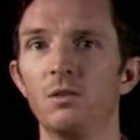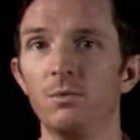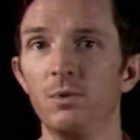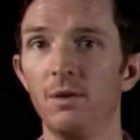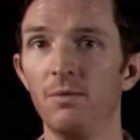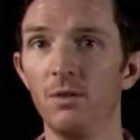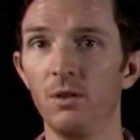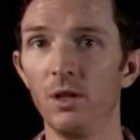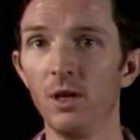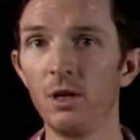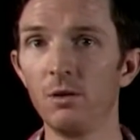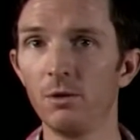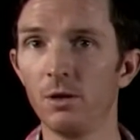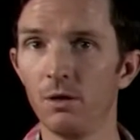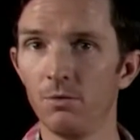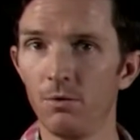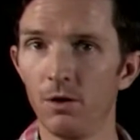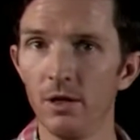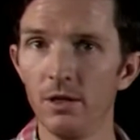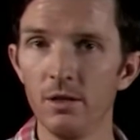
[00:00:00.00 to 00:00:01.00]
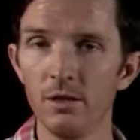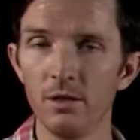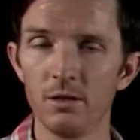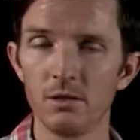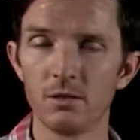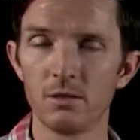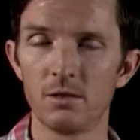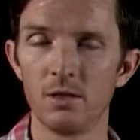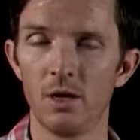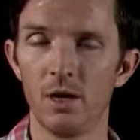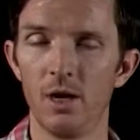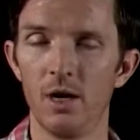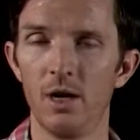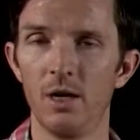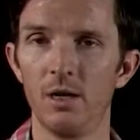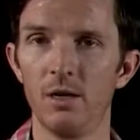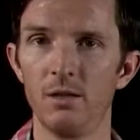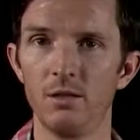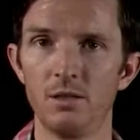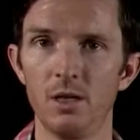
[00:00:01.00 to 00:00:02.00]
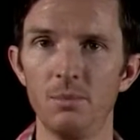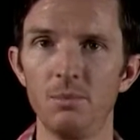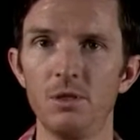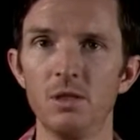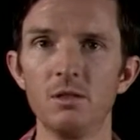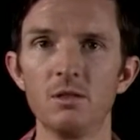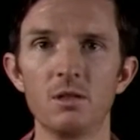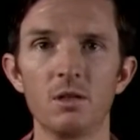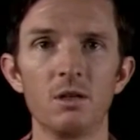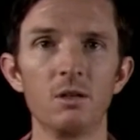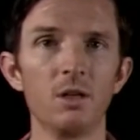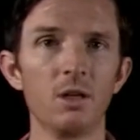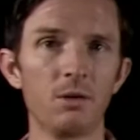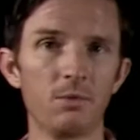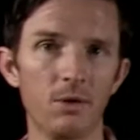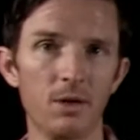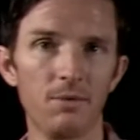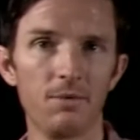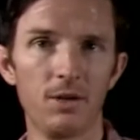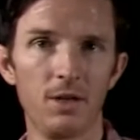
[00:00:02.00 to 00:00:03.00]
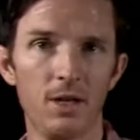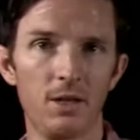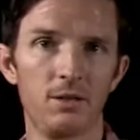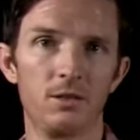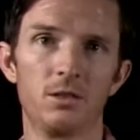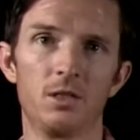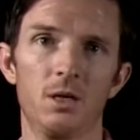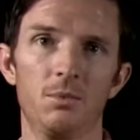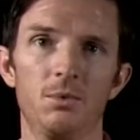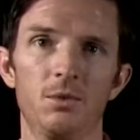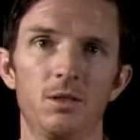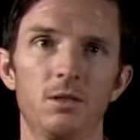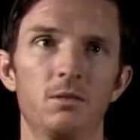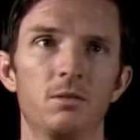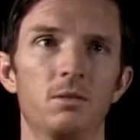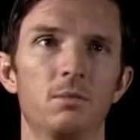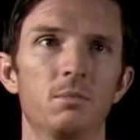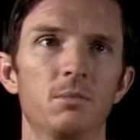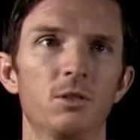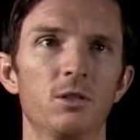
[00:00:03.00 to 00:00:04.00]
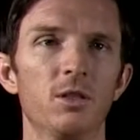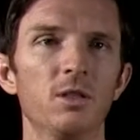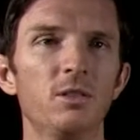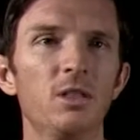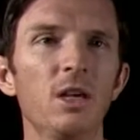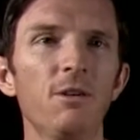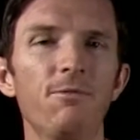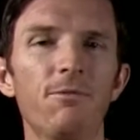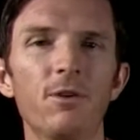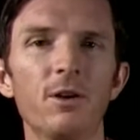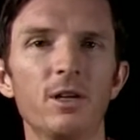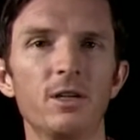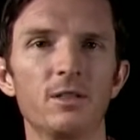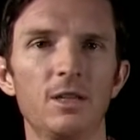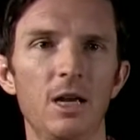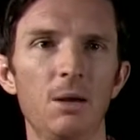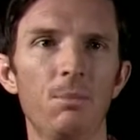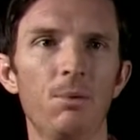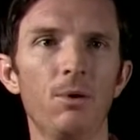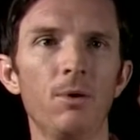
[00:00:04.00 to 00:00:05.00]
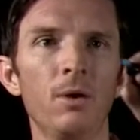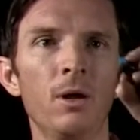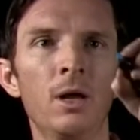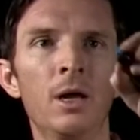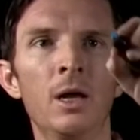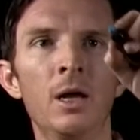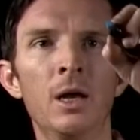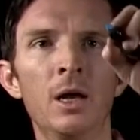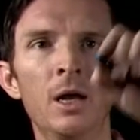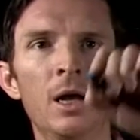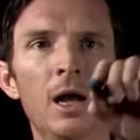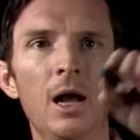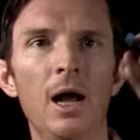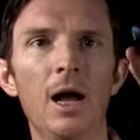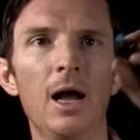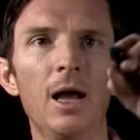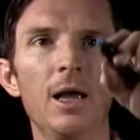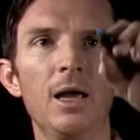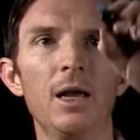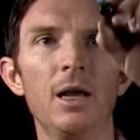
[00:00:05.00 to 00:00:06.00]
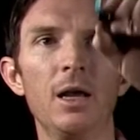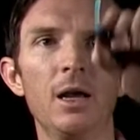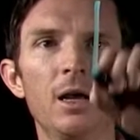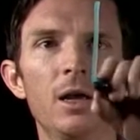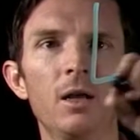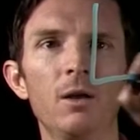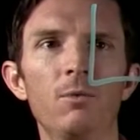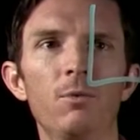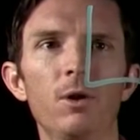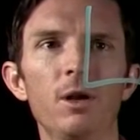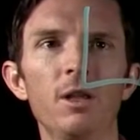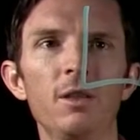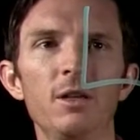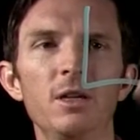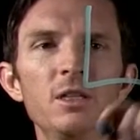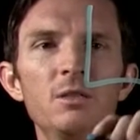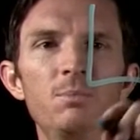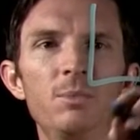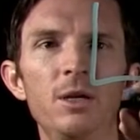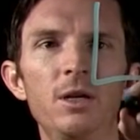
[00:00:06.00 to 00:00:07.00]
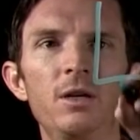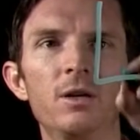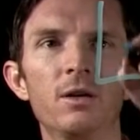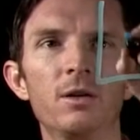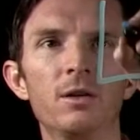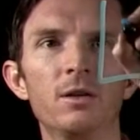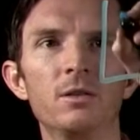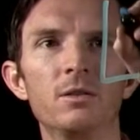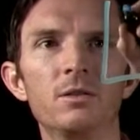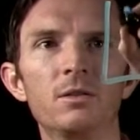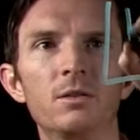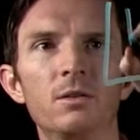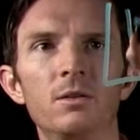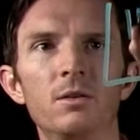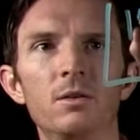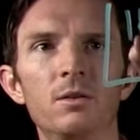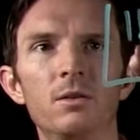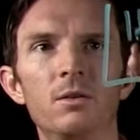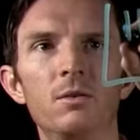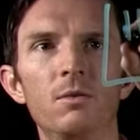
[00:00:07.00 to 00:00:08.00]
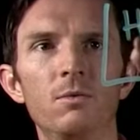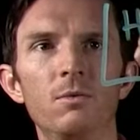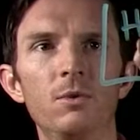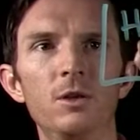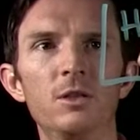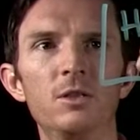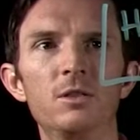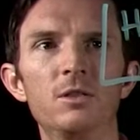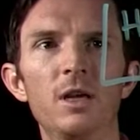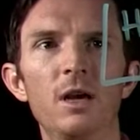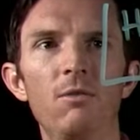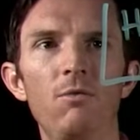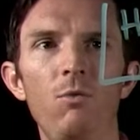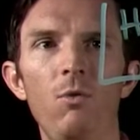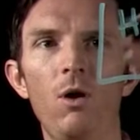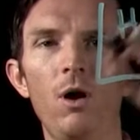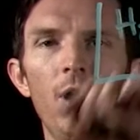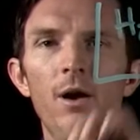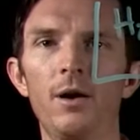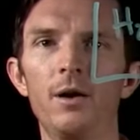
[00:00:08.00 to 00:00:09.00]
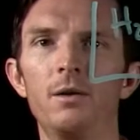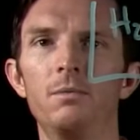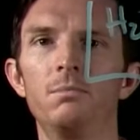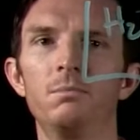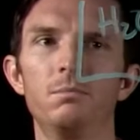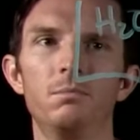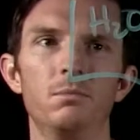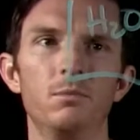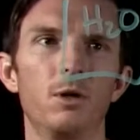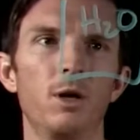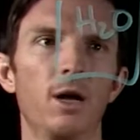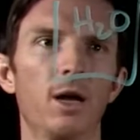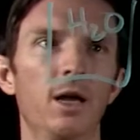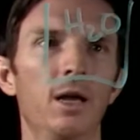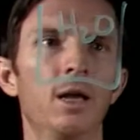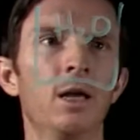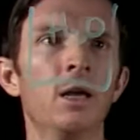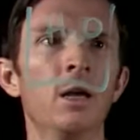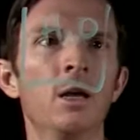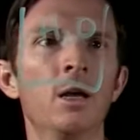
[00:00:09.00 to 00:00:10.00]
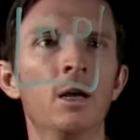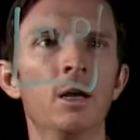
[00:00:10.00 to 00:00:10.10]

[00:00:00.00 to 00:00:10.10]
So we have a liquid of one substance and a liquid of another substance. So let's say, for example, in one of these beakers, we just have water. Okay.